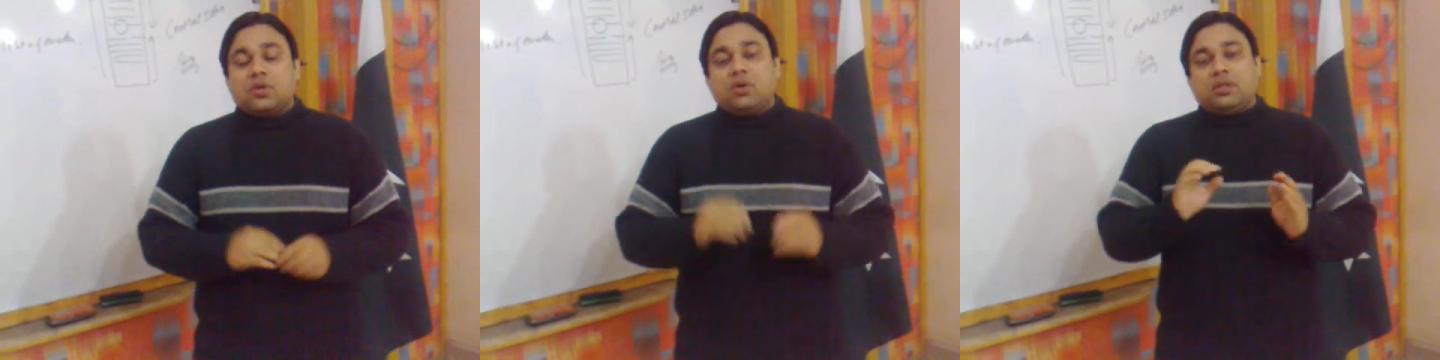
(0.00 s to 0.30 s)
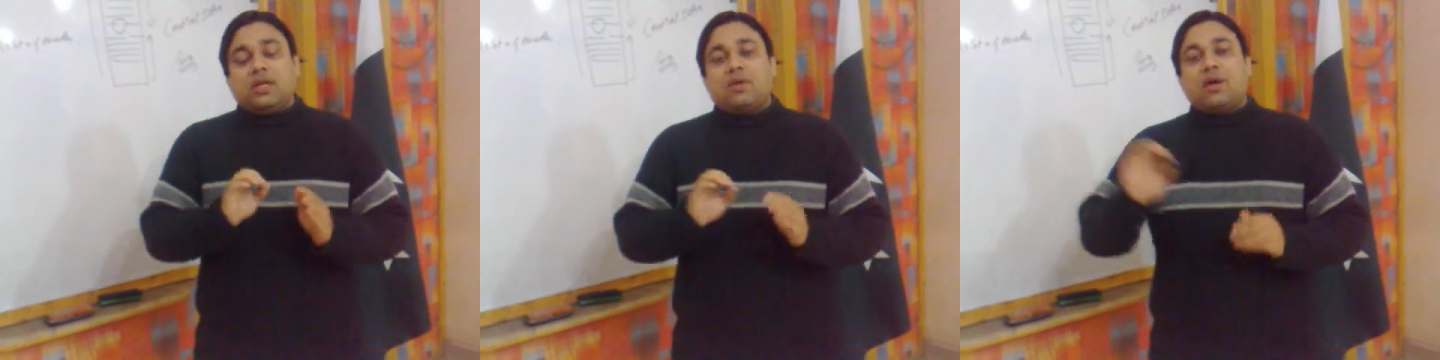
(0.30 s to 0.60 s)

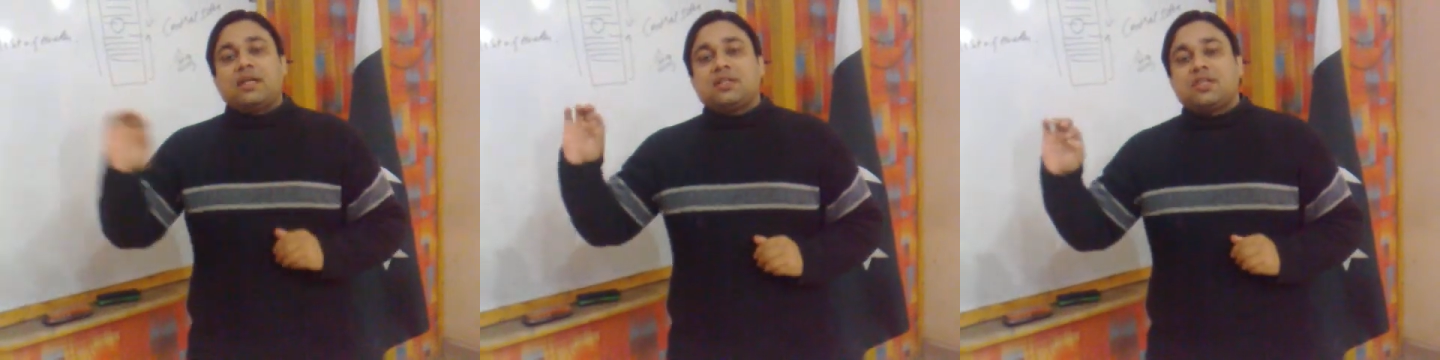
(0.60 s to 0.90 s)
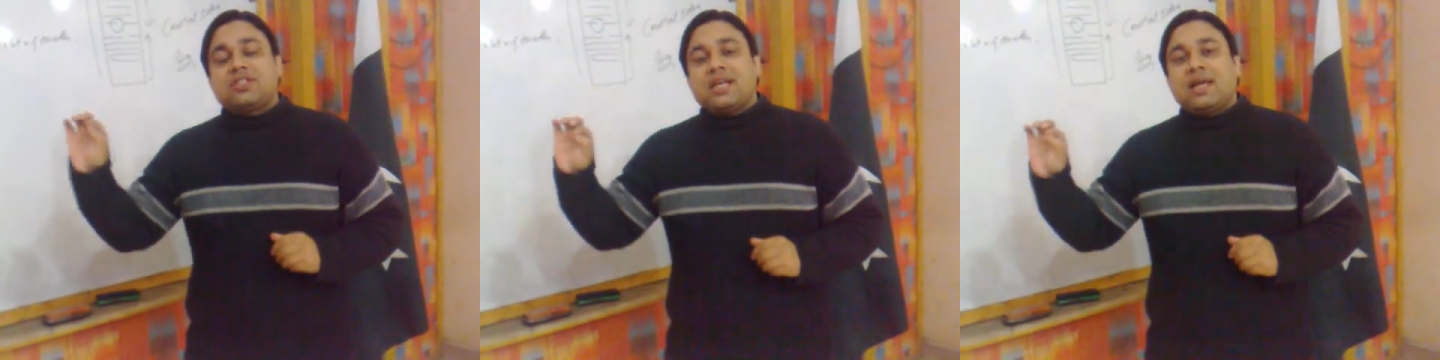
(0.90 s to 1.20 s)
So they're
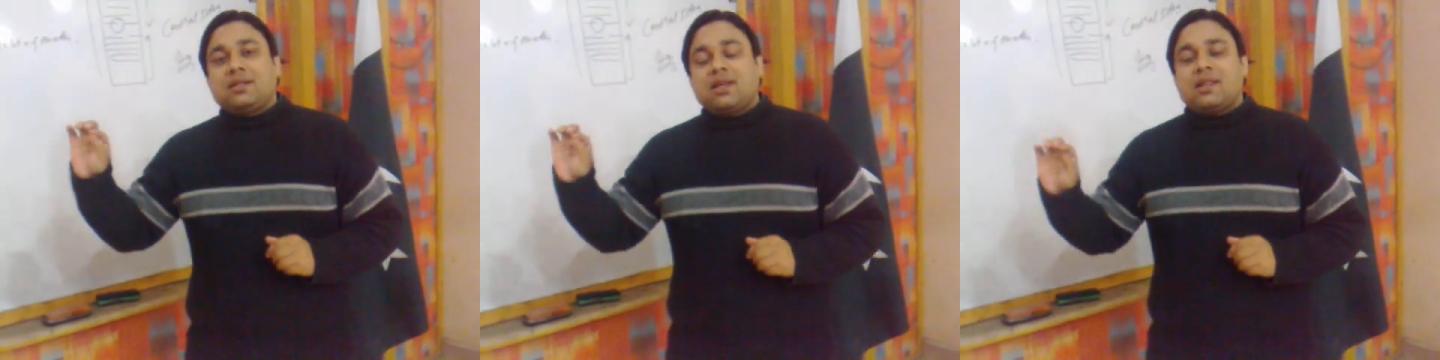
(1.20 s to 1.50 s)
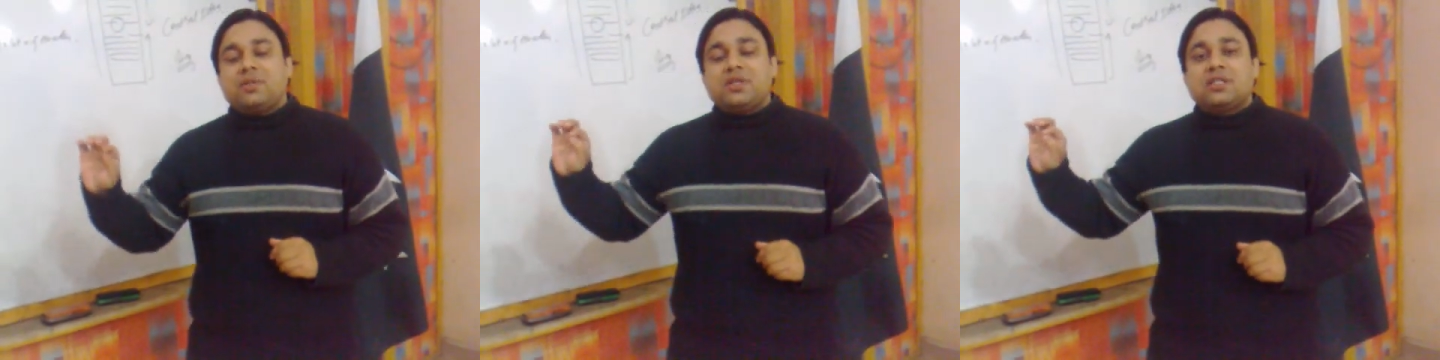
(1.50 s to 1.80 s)
writing the 10
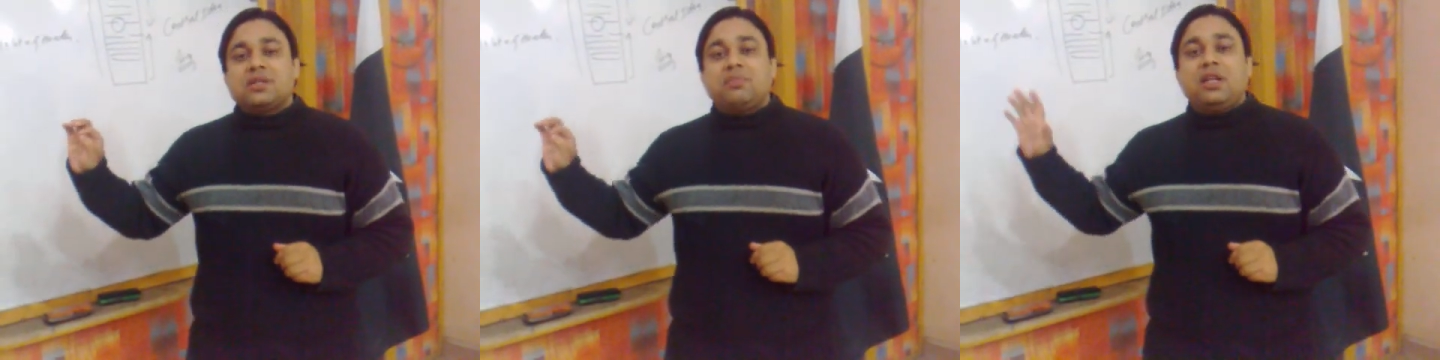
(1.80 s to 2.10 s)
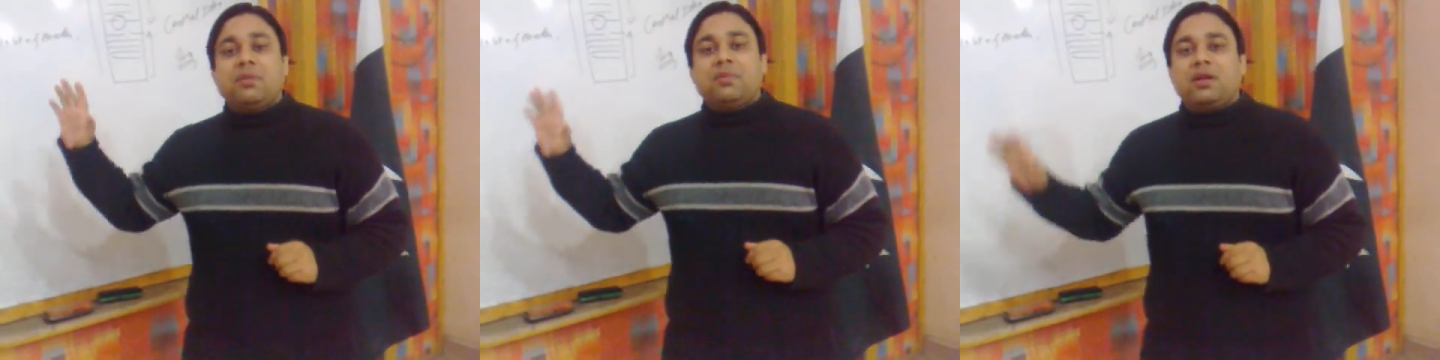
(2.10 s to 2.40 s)
and they're missing the
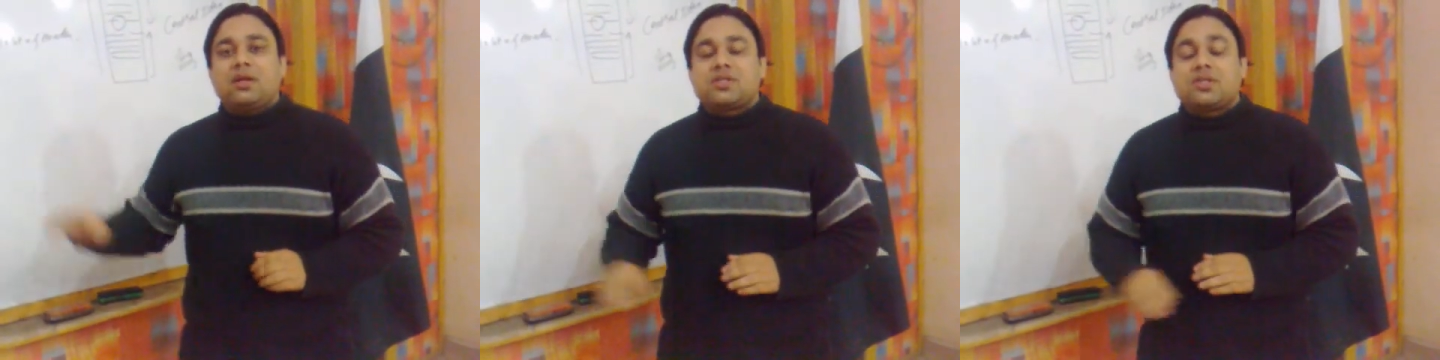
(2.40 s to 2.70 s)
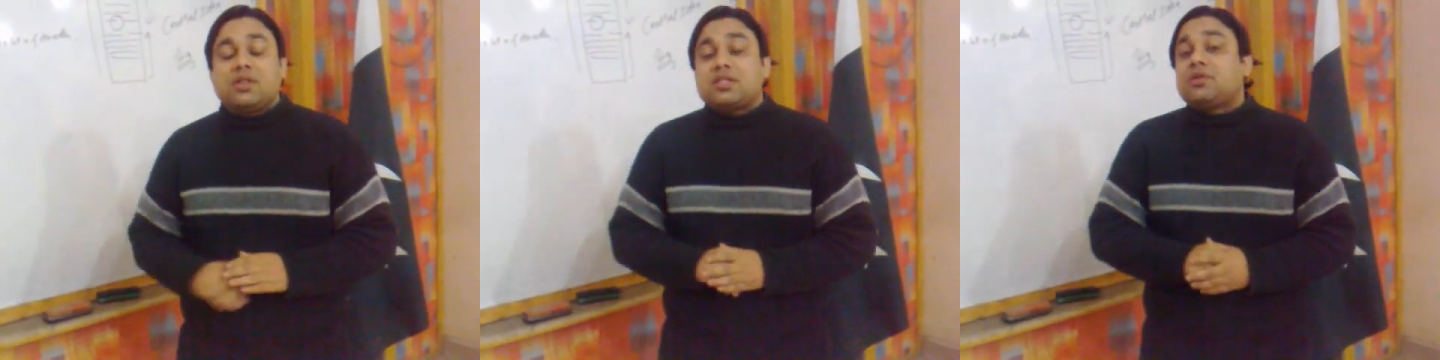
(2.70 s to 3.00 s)
millimeter.
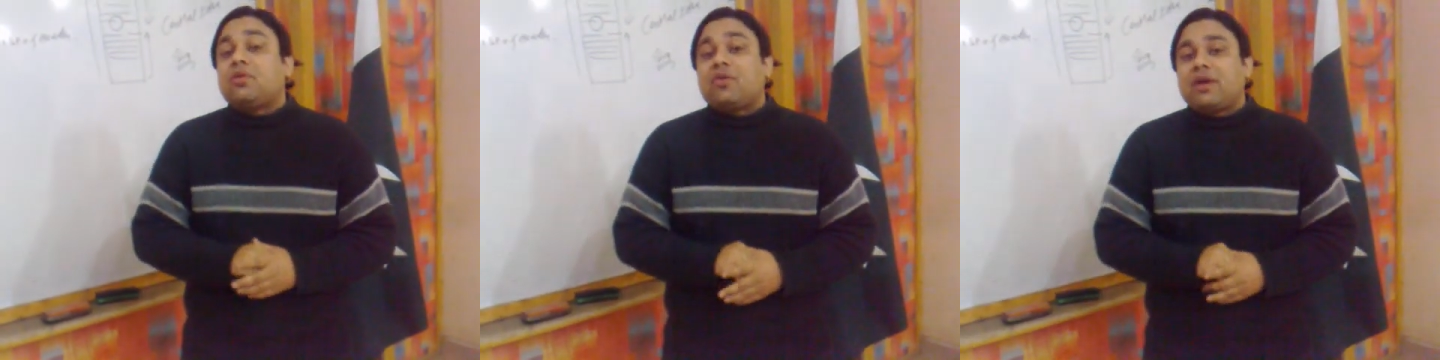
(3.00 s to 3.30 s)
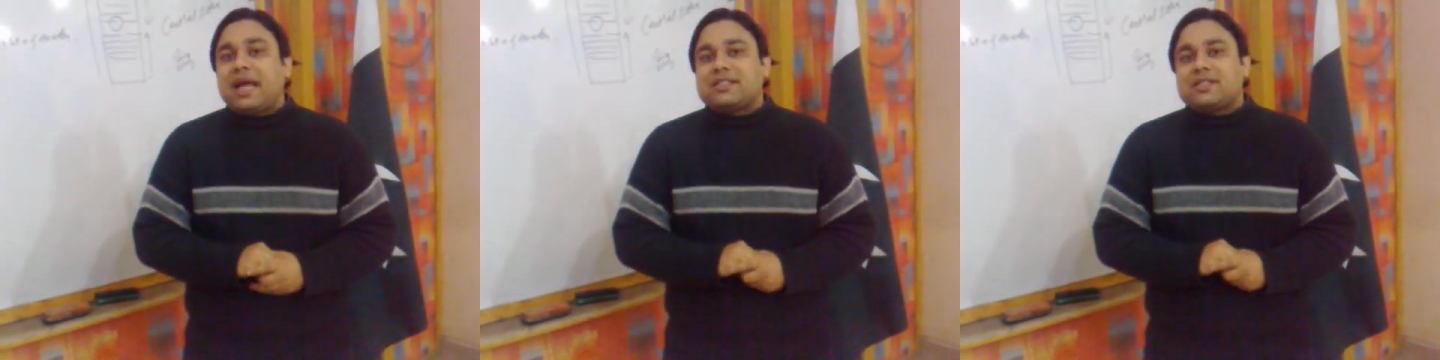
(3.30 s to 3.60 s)
So this is the
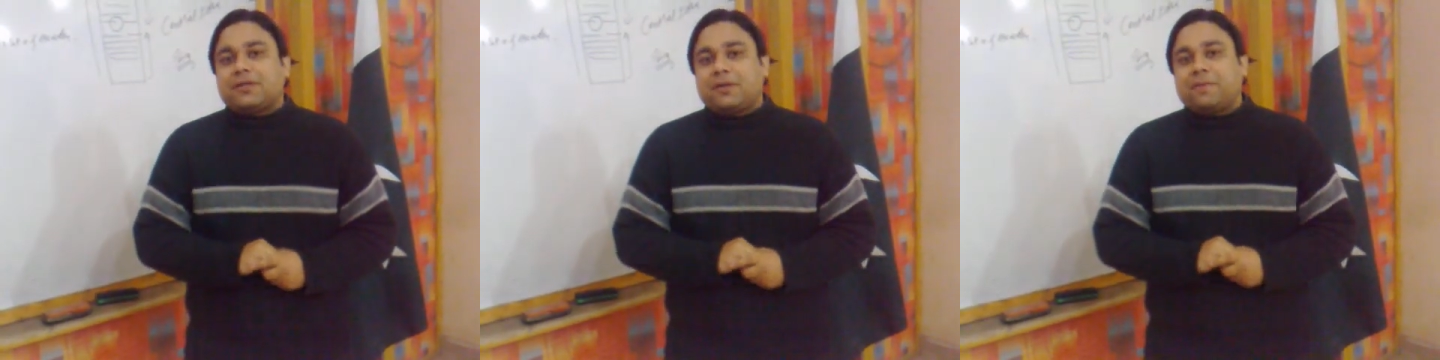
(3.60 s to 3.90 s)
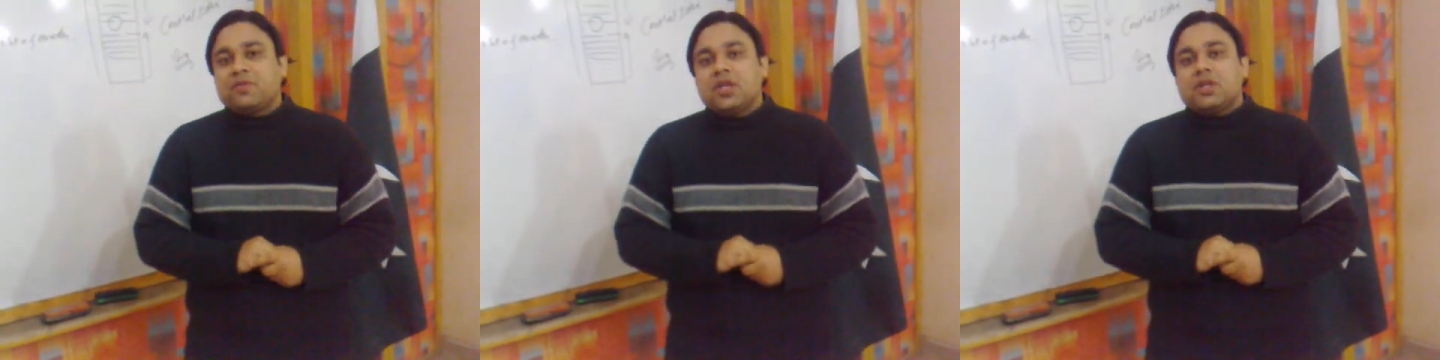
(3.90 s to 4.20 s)
wrong answer.